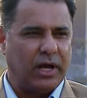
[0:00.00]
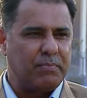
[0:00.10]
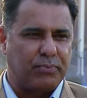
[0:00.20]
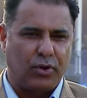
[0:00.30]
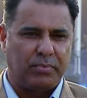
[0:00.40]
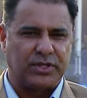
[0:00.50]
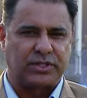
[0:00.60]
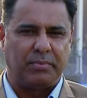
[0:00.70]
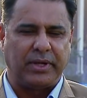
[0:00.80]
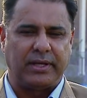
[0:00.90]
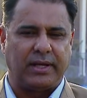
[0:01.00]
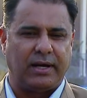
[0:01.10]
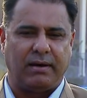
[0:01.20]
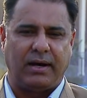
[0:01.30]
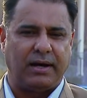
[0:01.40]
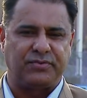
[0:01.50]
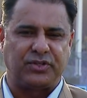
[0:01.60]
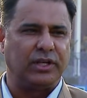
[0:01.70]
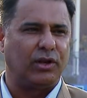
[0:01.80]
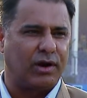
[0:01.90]
I promise. I mean, I've
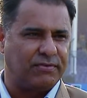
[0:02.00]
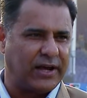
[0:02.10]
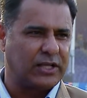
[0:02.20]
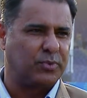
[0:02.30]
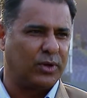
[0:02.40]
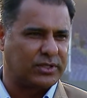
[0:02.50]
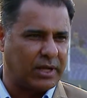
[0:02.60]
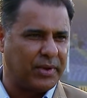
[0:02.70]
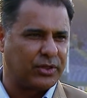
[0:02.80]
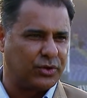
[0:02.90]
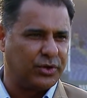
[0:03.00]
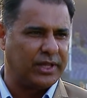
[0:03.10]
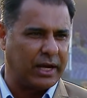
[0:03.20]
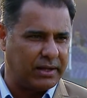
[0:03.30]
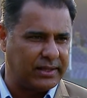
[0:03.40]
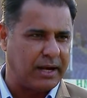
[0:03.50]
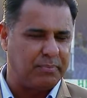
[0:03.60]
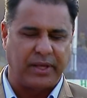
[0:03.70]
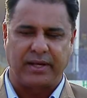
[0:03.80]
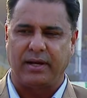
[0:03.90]
seen a lot of fast bowlers coming through in
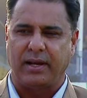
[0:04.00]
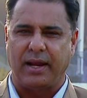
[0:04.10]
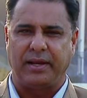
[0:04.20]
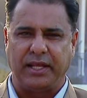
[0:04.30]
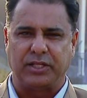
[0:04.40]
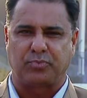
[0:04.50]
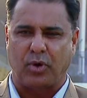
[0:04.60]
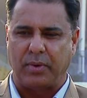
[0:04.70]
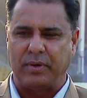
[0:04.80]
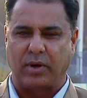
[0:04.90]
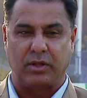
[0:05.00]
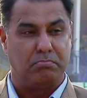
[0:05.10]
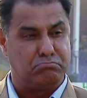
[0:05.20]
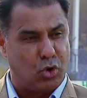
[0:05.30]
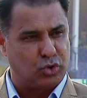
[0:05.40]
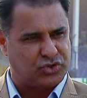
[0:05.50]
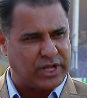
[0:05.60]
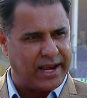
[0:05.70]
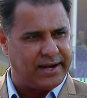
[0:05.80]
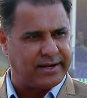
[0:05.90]
that period, and he's probably one of the most
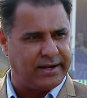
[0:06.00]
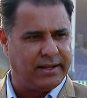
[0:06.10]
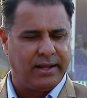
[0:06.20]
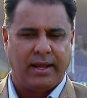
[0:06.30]
talented,